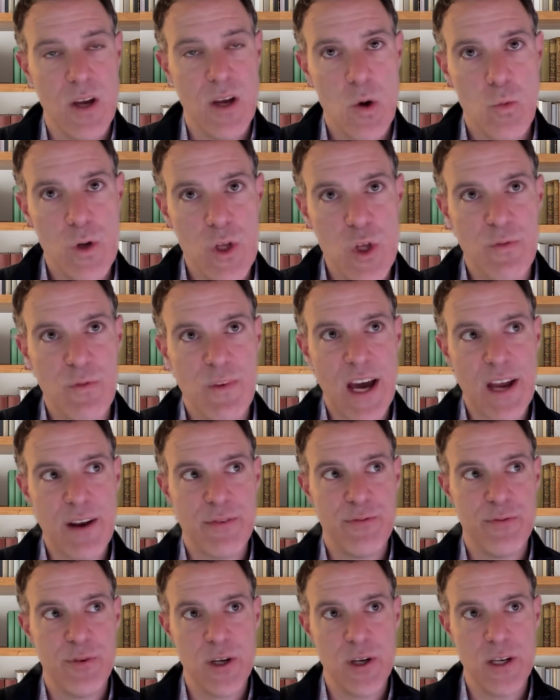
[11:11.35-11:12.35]
when you've got a
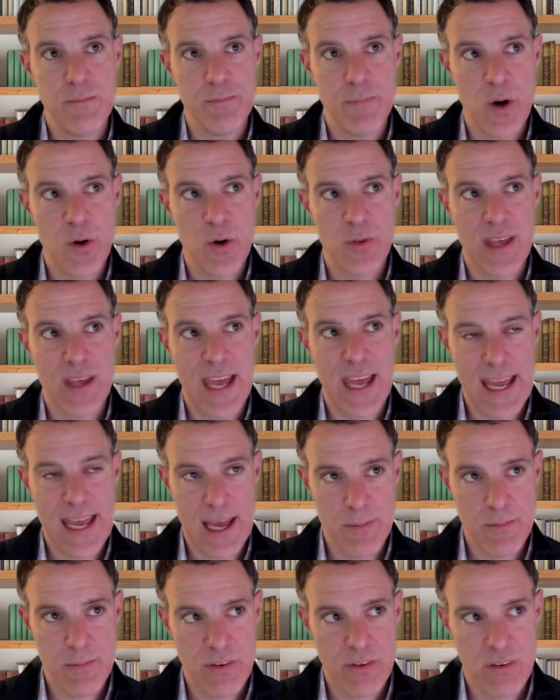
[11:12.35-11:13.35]
foot in both
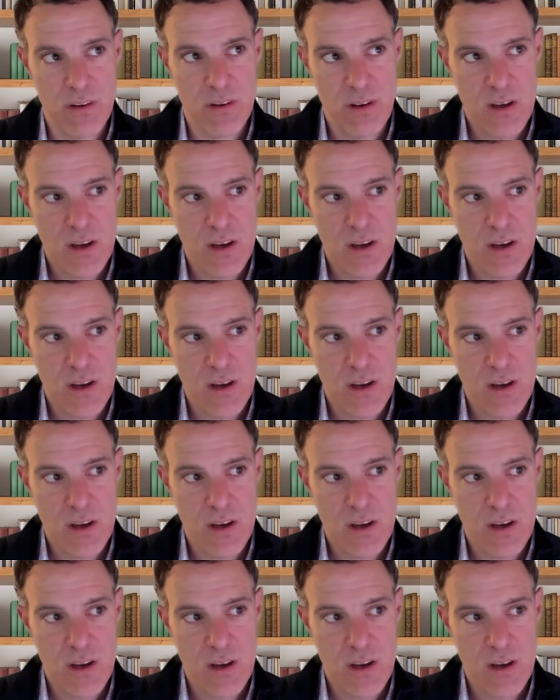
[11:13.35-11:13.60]
camps,